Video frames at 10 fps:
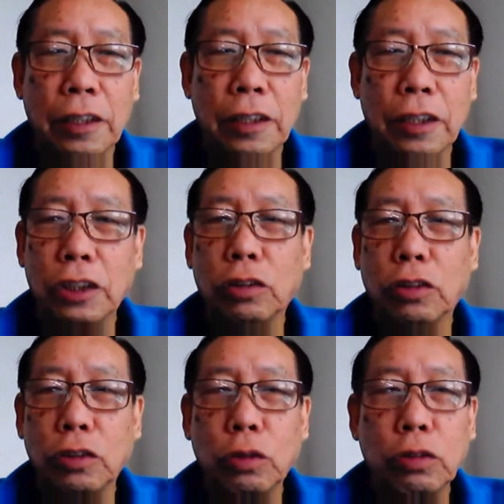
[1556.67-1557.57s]
It
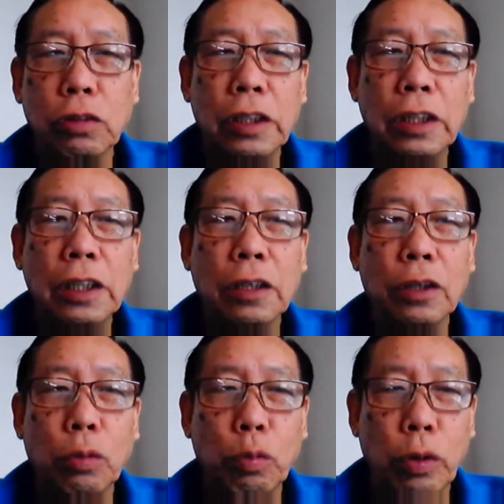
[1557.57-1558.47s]
is
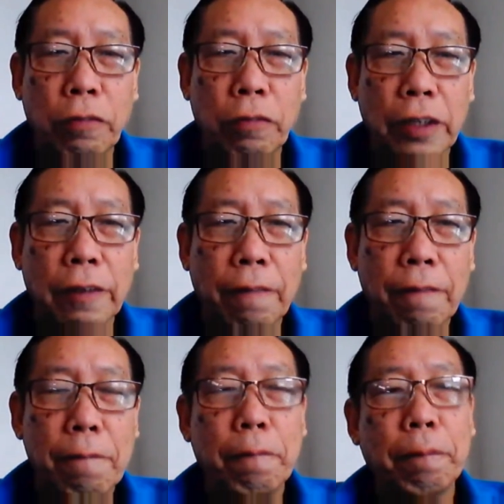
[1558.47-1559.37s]
totally worth it.
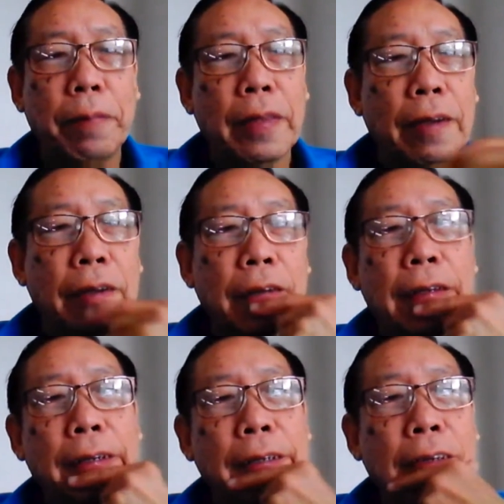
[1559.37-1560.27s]

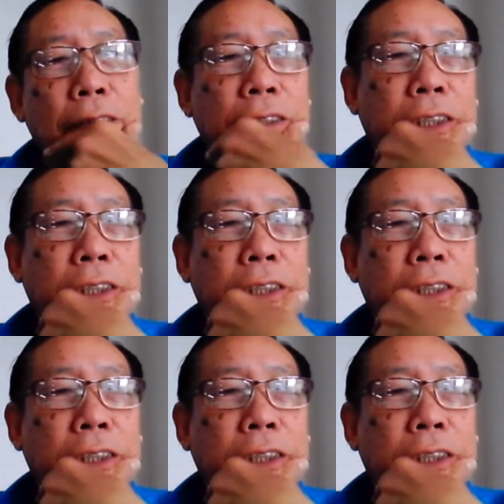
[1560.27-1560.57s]
Now,